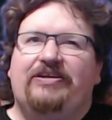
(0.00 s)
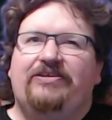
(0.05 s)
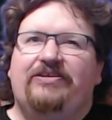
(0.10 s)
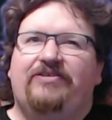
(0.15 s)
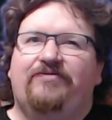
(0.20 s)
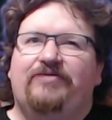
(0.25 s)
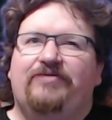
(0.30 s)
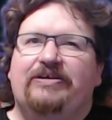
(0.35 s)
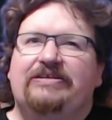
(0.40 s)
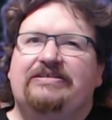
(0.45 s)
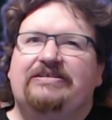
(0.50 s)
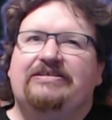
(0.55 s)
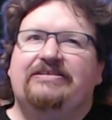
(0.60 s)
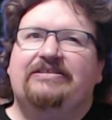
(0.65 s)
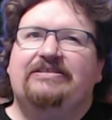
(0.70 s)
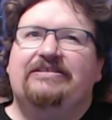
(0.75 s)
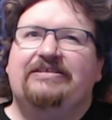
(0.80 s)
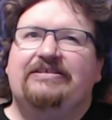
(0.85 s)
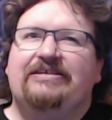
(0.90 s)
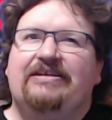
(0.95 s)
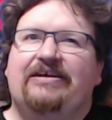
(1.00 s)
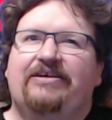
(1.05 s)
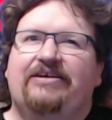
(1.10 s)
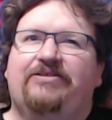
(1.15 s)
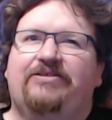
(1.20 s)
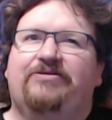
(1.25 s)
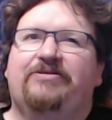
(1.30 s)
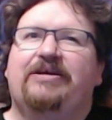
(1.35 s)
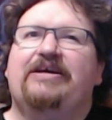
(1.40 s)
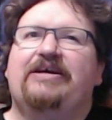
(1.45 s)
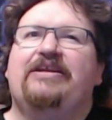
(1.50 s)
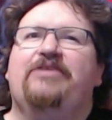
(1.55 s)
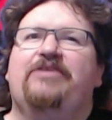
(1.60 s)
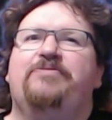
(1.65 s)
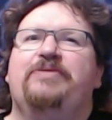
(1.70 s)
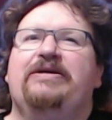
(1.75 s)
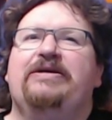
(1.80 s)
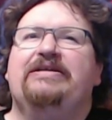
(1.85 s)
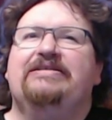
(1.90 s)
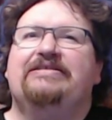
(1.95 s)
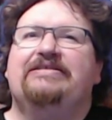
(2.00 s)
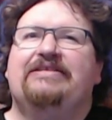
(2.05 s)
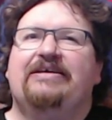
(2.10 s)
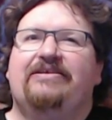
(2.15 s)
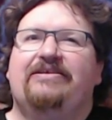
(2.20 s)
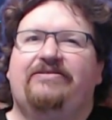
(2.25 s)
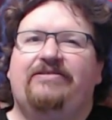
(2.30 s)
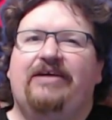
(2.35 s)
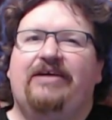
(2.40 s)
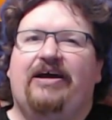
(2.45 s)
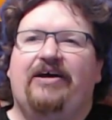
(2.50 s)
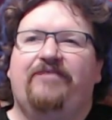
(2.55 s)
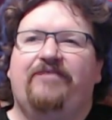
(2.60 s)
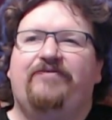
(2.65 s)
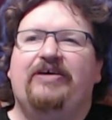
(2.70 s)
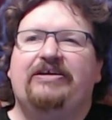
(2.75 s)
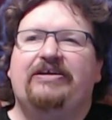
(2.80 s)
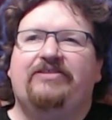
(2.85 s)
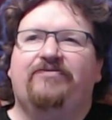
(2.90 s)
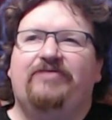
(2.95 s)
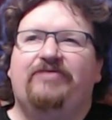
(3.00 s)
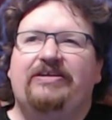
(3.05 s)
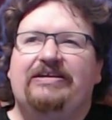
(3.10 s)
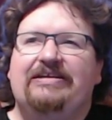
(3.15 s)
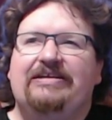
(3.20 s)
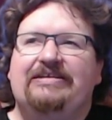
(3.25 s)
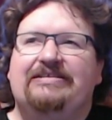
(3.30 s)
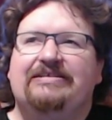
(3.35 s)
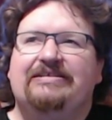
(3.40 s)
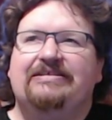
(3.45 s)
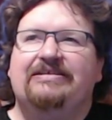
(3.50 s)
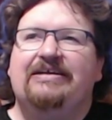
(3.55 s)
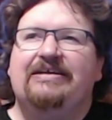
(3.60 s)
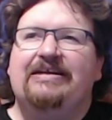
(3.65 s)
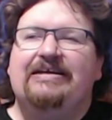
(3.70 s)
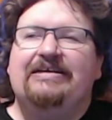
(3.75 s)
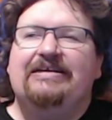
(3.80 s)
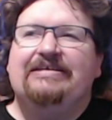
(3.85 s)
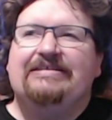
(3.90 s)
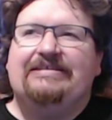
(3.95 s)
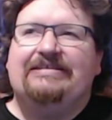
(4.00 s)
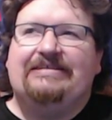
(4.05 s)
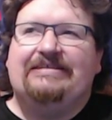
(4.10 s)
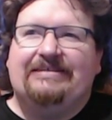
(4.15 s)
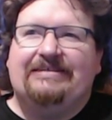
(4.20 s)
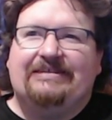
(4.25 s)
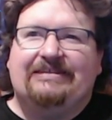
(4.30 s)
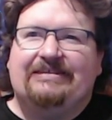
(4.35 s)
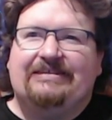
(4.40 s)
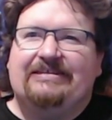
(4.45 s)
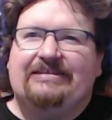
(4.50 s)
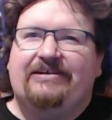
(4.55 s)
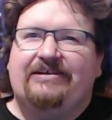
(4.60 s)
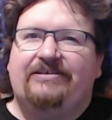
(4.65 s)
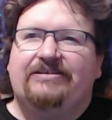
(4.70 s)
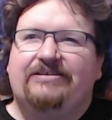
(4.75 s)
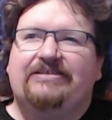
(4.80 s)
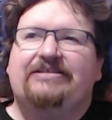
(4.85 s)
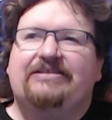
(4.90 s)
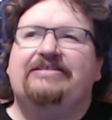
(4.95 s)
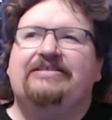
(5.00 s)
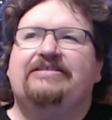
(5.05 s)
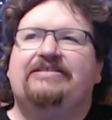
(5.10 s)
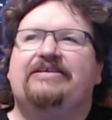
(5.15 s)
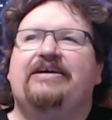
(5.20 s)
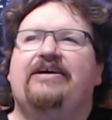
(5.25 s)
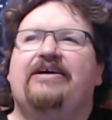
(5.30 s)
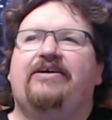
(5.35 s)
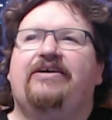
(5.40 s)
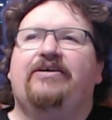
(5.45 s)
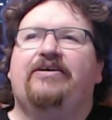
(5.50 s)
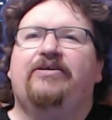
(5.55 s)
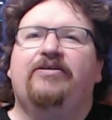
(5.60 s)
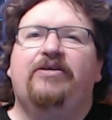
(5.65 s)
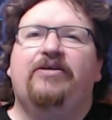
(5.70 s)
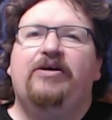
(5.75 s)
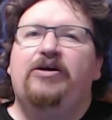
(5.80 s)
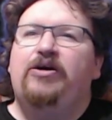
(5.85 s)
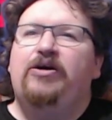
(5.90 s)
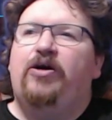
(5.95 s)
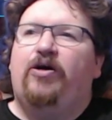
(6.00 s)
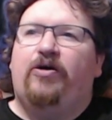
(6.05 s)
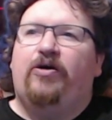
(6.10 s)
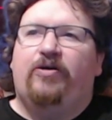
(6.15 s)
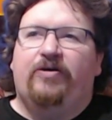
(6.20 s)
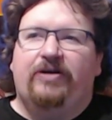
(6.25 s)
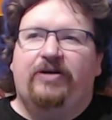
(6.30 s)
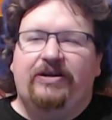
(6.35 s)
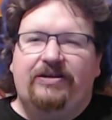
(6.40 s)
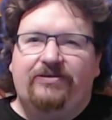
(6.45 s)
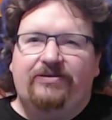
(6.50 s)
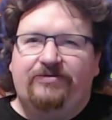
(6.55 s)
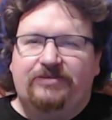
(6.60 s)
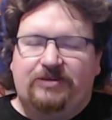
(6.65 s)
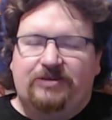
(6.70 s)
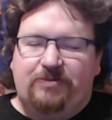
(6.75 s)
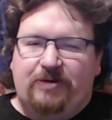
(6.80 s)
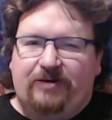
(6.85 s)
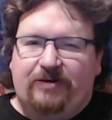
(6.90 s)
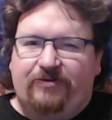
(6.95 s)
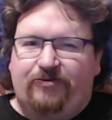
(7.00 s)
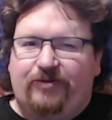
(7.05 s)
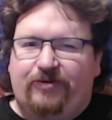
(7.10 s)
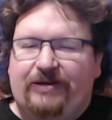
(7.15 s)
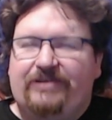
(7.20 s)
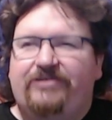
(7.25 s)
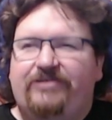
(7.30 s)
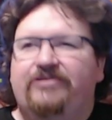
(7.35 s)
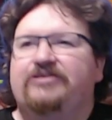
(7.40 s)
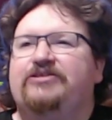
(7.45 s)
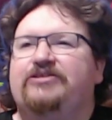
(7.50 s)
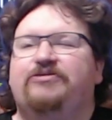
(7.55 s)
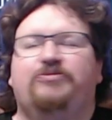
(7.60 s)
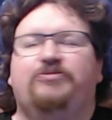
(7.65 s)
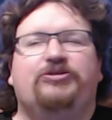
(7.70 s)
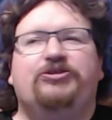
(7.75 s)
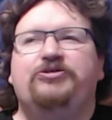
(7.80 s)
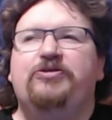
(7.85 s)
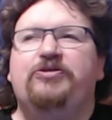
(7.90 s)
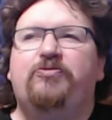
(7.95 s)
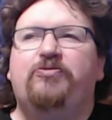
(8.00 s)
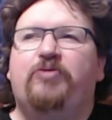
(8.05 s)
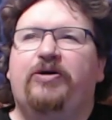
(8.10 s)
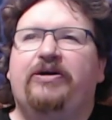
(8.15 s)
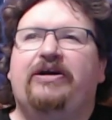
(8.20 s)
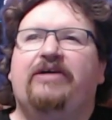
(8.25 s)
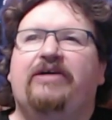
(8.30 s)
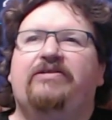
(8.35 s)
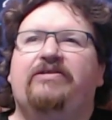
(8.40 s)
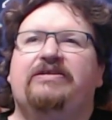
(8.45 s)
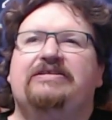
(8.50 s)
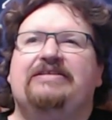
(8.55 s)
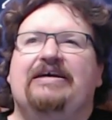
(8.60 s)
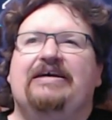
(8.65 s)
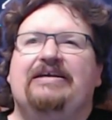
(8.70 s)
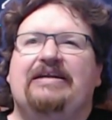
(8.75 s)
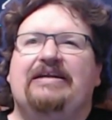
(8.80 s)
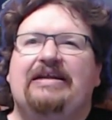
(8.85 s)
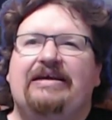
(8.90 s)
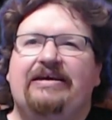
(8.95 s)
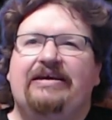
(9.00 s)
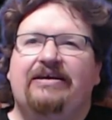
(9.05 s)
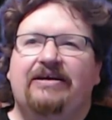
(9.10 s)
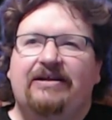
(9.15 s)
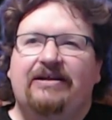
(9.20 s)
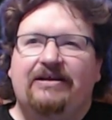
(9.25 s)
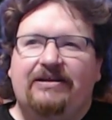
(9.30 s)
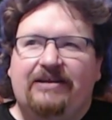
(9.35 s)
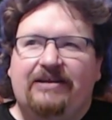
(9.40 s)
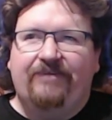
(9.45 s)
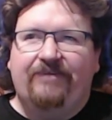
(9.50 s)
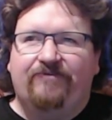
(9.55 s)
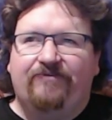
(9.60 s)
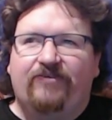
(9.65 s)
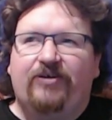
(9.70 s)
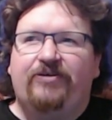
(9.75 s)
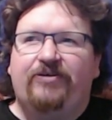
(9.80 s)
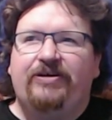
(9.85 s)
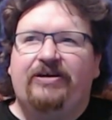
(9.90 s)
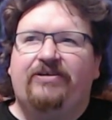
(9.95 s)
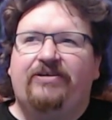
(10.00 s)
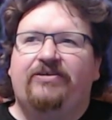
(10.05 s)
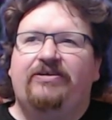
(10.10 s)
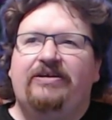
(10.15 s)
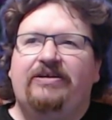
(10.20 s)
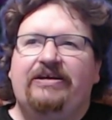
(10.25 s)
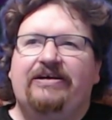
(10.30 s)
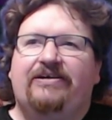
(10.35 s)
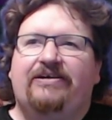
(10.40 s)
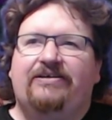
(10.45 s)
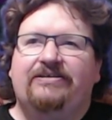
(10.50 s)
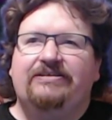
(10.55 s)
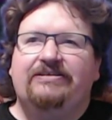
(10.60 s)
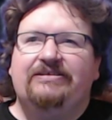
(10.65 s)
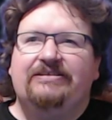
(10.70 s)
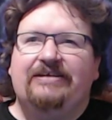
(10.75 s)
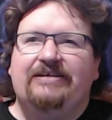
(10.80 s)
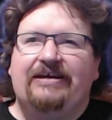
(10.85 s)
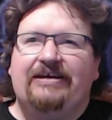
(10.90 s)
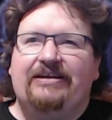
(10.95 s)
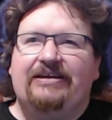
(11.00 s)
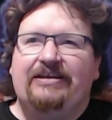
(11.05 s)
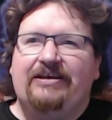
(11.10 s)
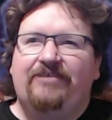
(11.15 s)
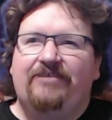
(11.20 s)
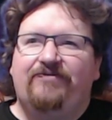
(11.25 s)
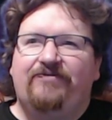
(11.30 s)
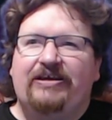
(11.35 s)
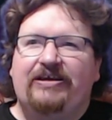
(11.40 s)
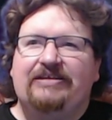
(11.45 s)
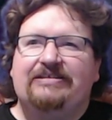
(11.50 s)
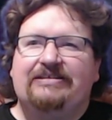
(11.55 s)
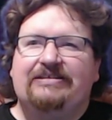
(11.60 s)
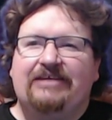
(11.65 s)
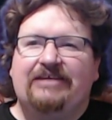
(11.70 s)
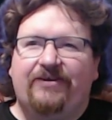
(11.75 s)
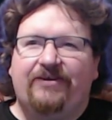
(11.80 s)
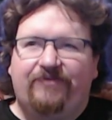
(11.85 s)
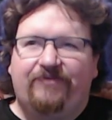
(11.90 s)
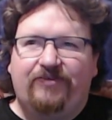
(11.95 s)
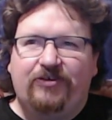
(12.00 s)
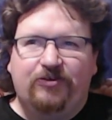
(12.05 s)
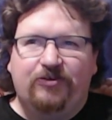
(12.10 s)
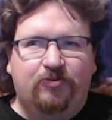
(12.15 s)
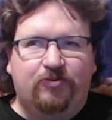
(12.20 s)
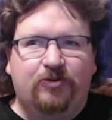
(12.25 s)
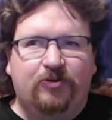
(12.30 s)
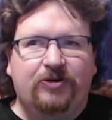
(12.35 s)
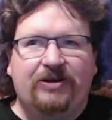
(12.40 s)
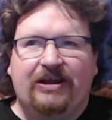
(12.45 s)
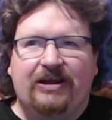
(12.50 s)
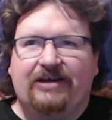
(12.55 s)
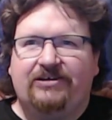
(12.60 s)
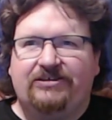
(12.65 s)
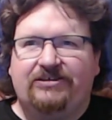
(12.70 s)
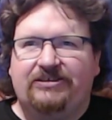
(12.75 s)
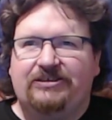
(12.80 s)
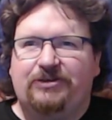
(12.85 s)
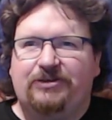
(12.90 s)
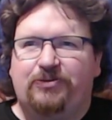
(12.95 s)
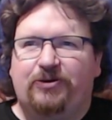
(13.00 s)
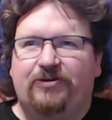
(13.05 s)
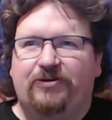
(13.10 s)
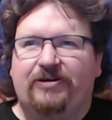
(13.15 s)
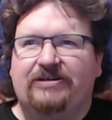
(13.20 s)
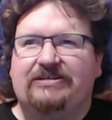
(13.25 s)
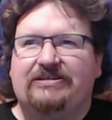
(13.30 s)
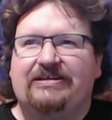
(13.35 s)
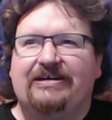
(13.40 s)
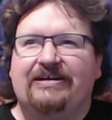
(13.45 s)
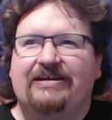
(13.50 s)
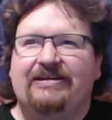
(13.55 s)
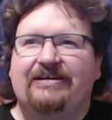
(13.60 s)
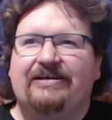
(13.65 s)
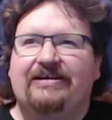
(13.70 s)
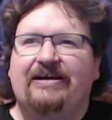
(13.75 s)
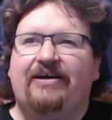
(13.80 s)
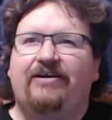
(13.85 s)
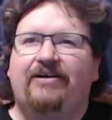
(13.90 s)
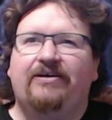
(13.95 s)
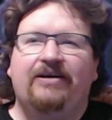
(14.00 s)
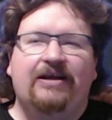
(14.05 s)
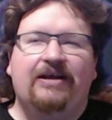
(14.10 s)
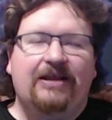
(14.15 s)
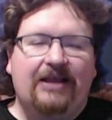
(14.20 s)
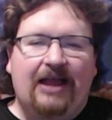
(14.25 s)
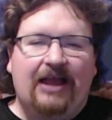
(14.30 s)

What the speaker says: event of this and see, like, okay, that means that I effectively need to 6 stars this car, or I lose about 20 or so. But you can work out exactly, like, very early on in the events, if you would actually progress to getting the car.